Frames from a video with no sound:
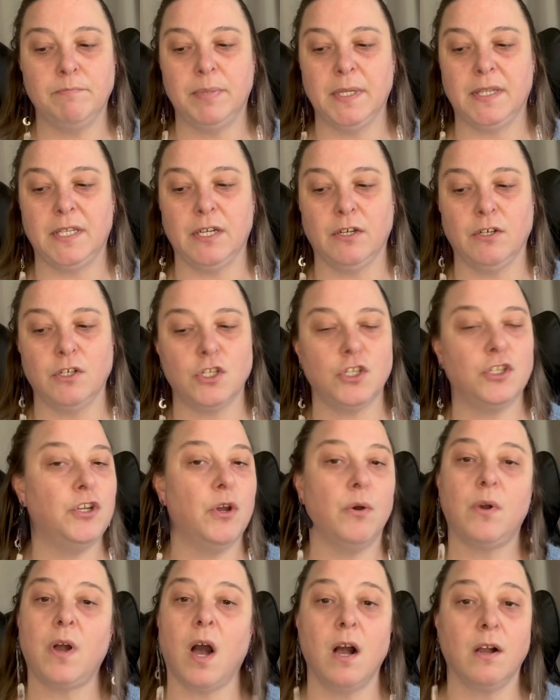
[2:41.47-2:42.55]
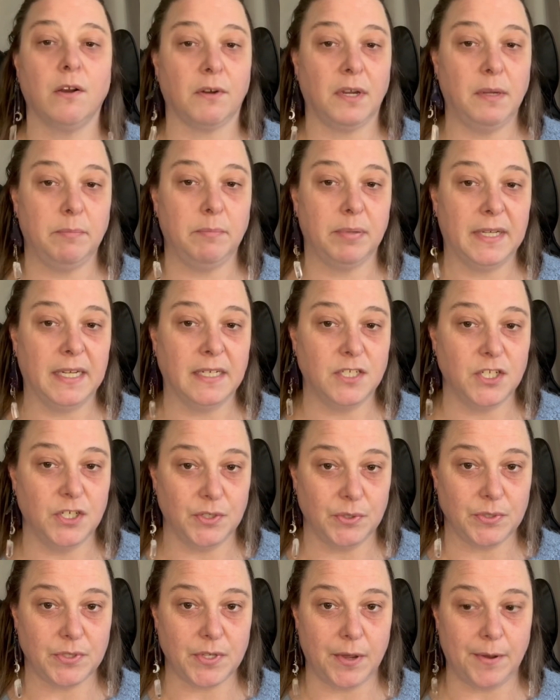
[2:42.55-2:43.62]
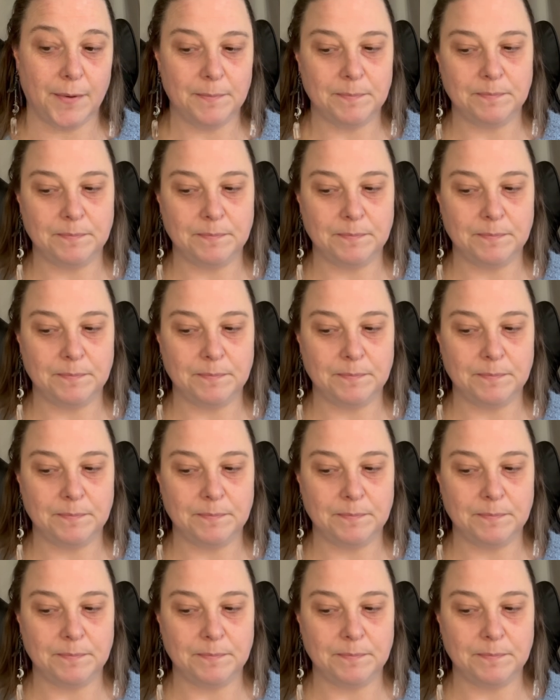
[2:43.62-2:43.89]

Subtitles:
but there's no concrete plan to do so.